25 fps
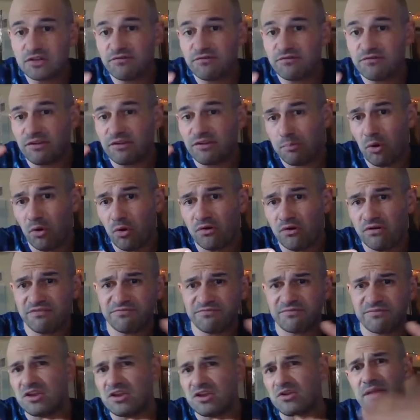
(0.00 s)
is you're poor
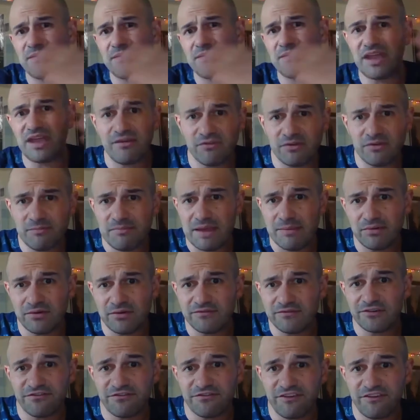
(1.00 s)
if maybe every member
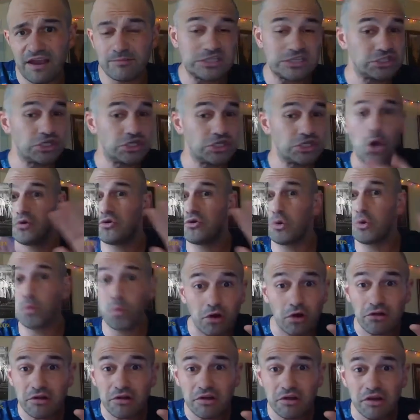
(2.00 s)
of your family is going to
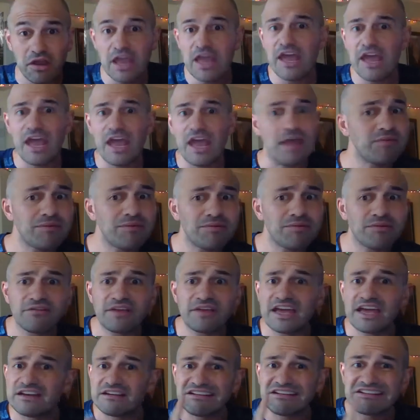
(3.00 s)
work, and maybe they're
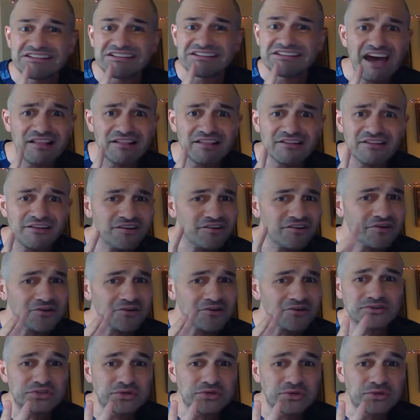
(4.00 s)
getting $1
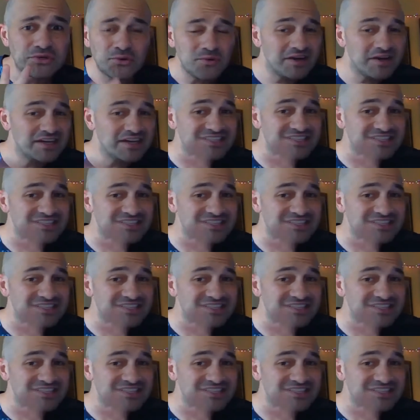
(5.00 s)
or $2